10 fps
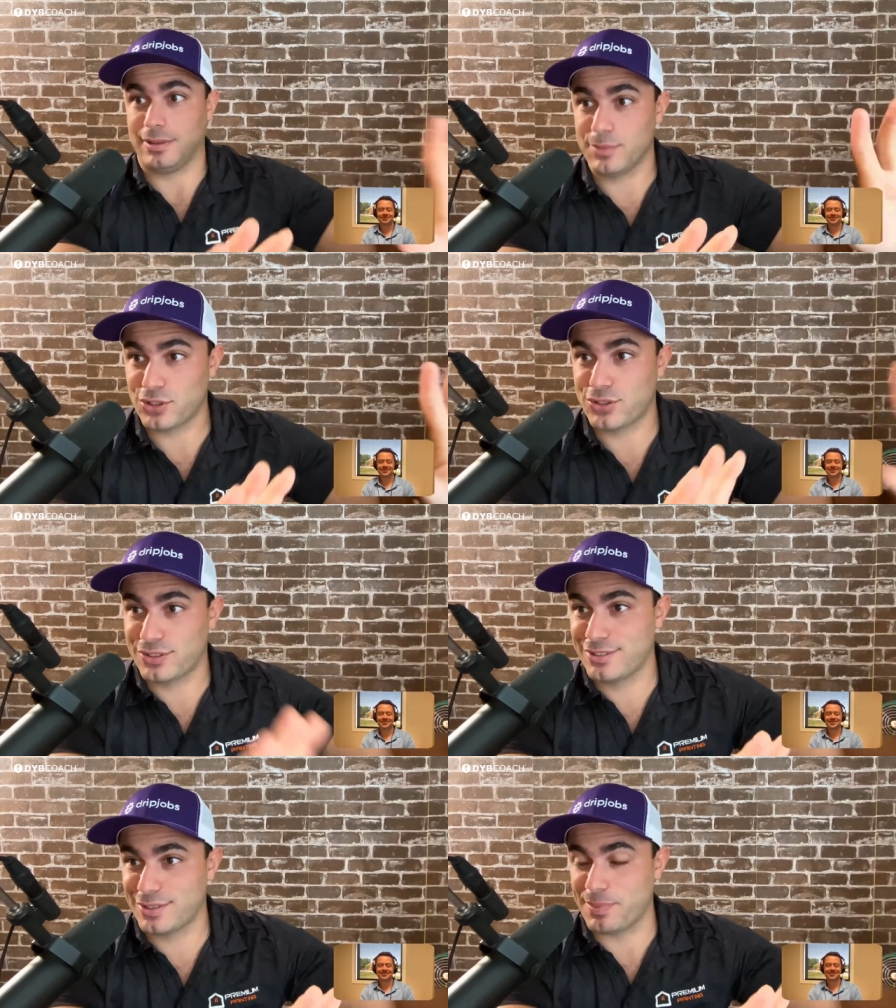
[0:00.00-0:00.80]
let me
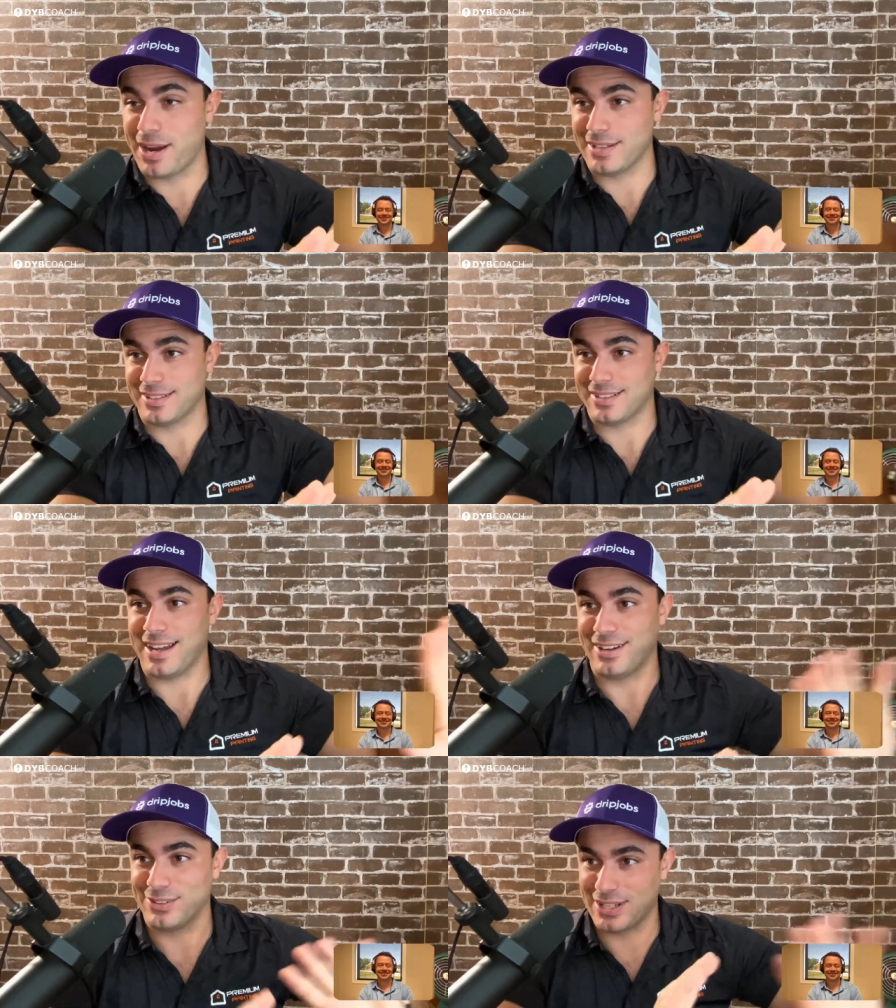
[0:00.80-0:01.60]
just surprise this
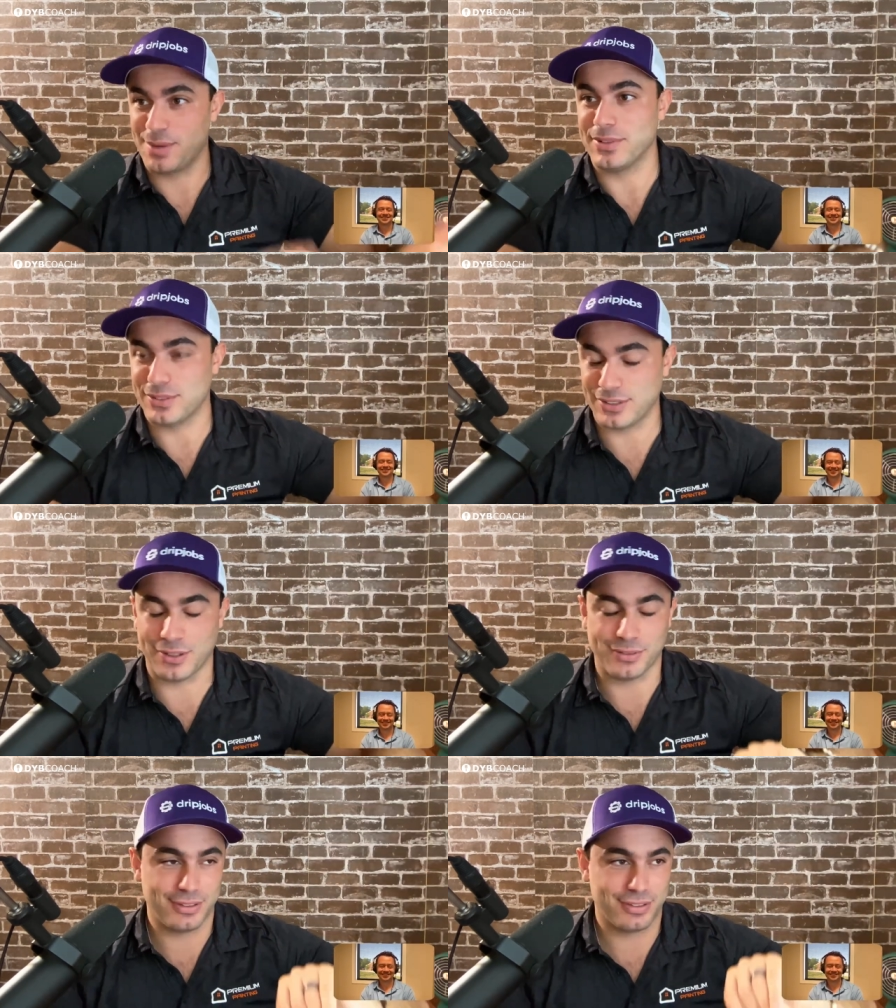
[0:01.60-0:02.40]
guy or tell him he's you
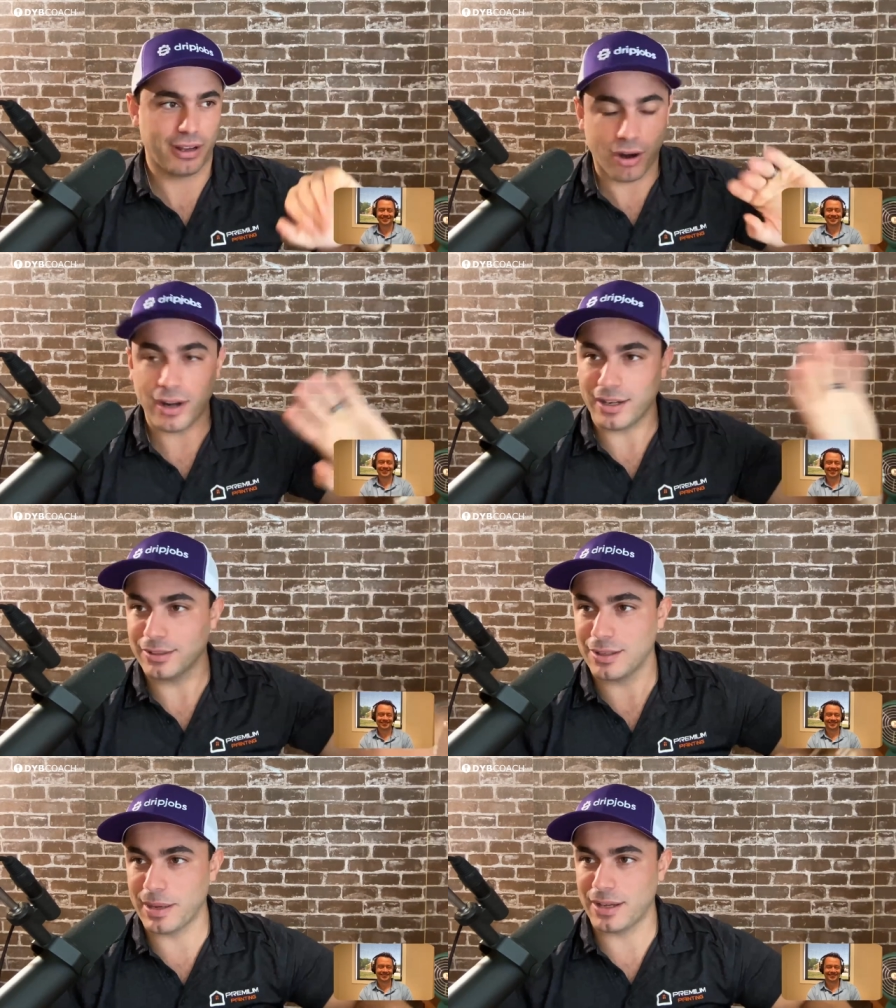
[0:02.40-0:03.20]
know he's like all right i'll
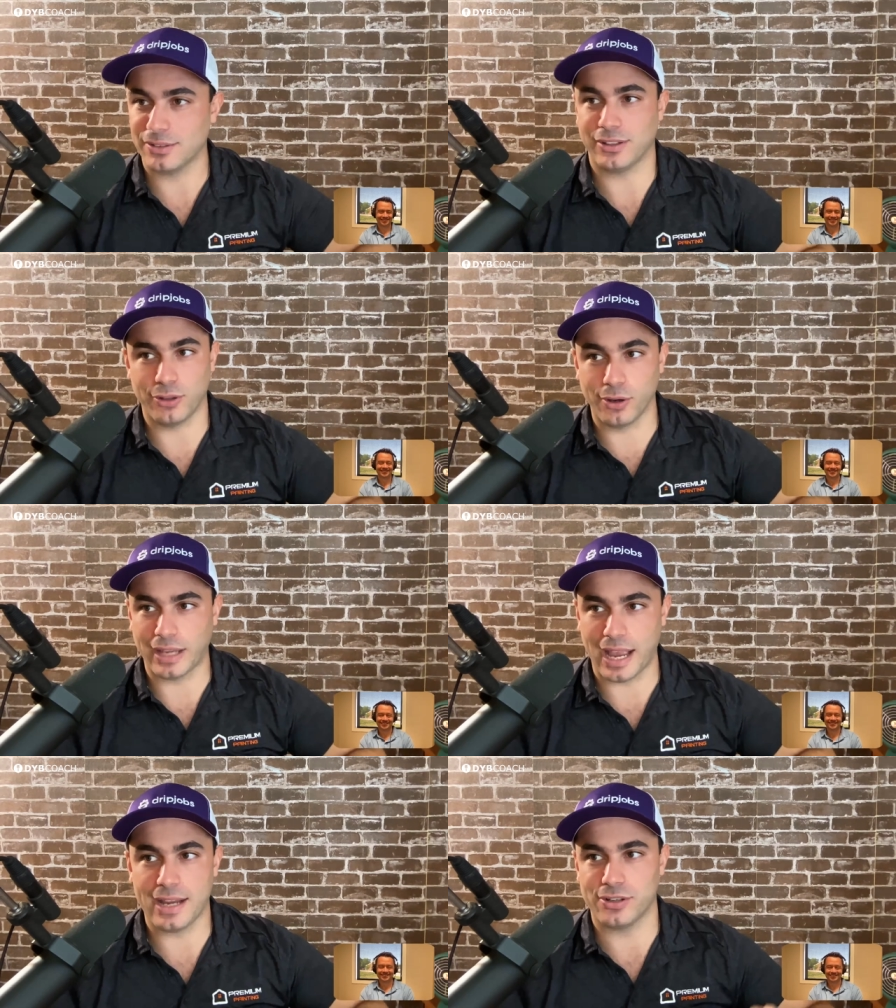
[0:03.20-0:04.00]
come out he's like you
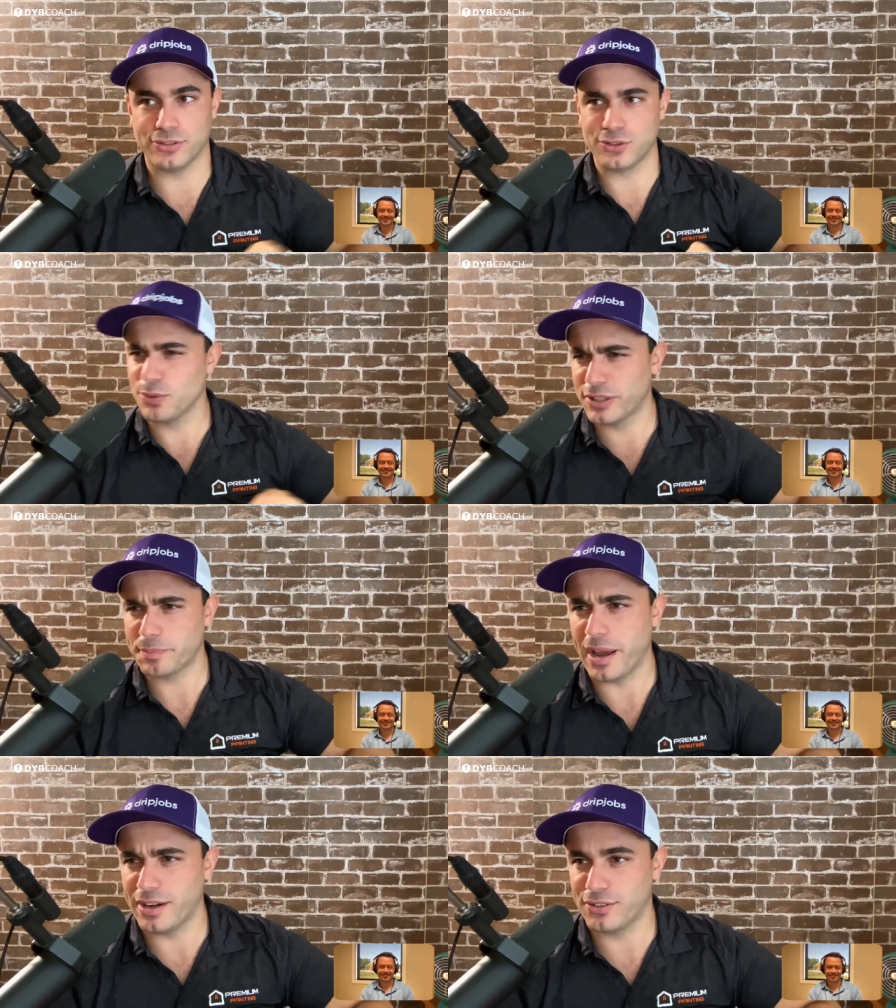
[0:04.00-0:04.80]
okay are you doing this
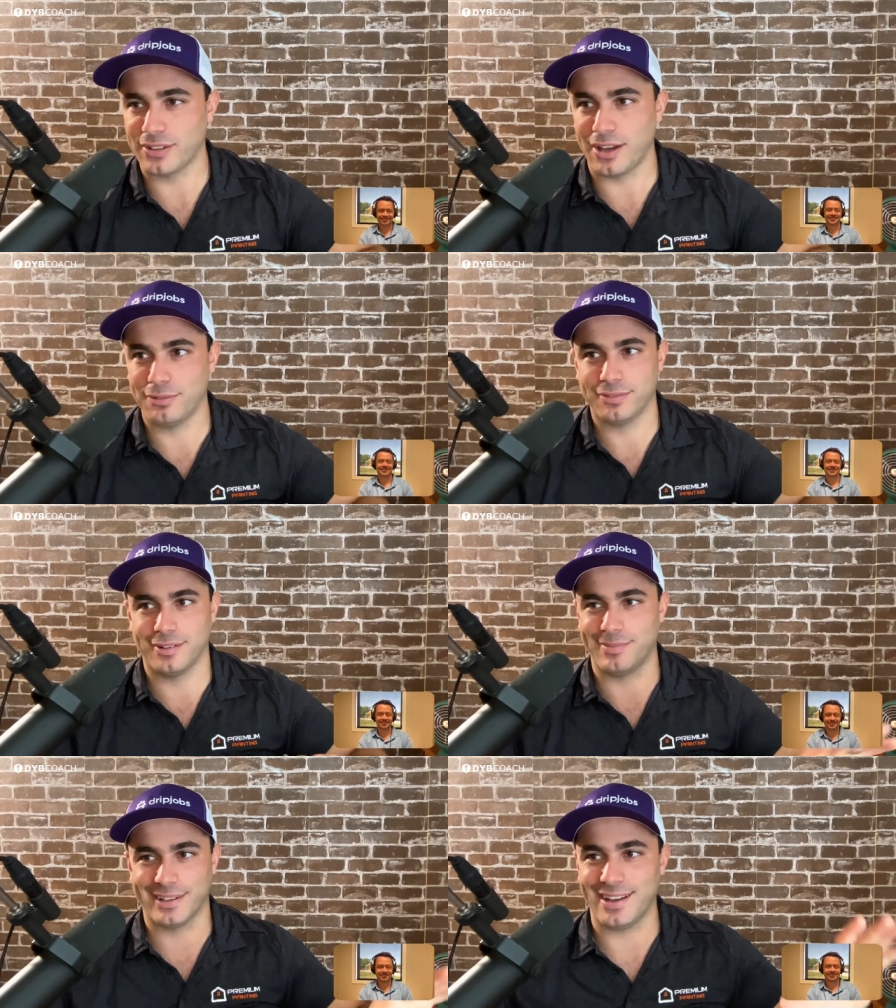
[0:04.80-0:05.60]
by yourself
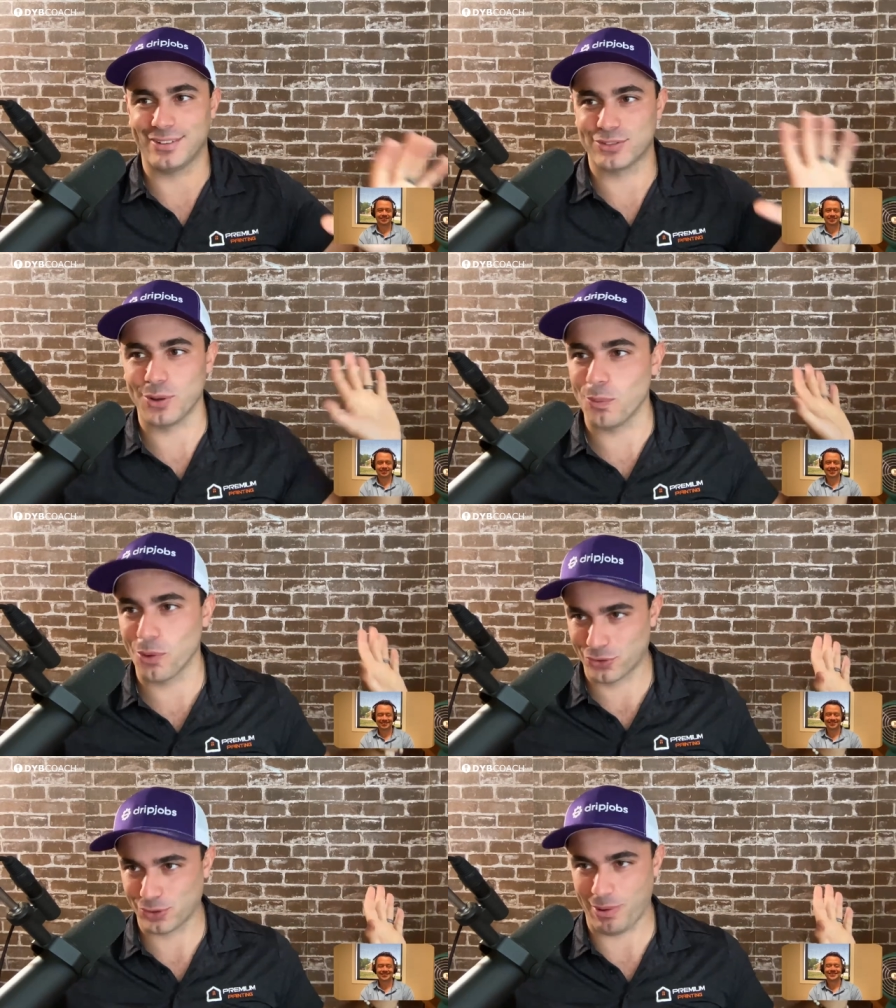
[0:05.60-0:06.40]
oh my god there's no
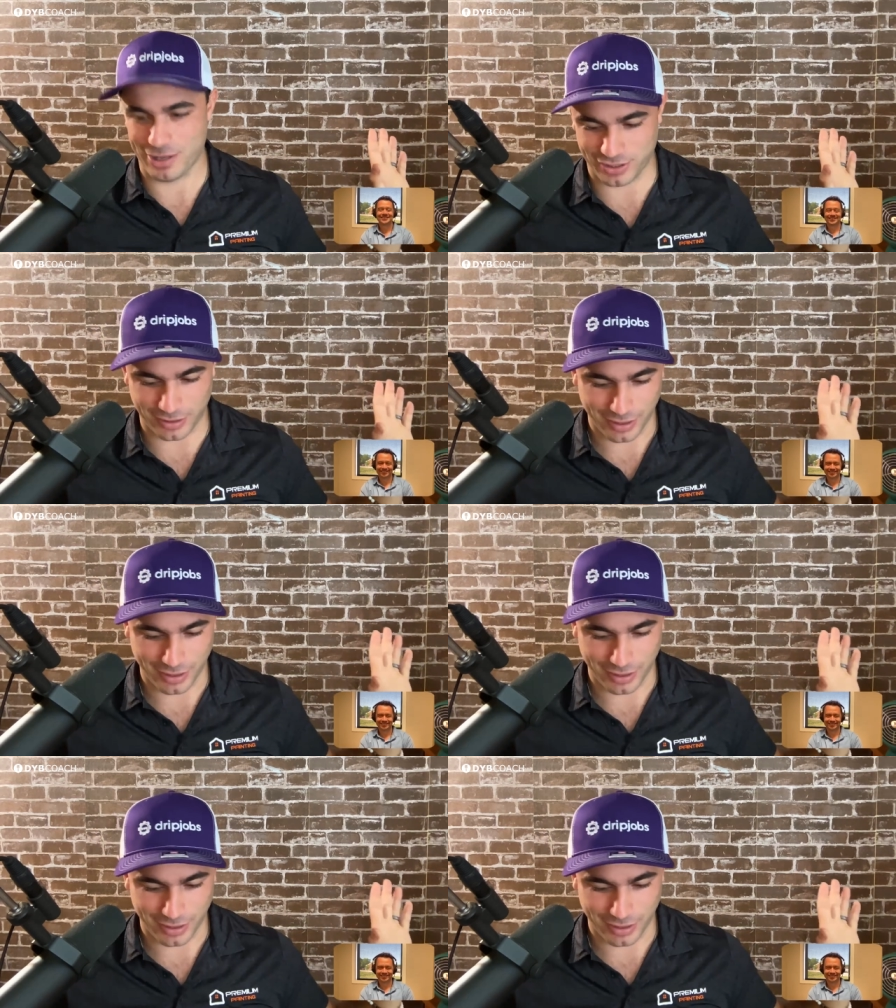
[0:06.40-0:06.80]
worse question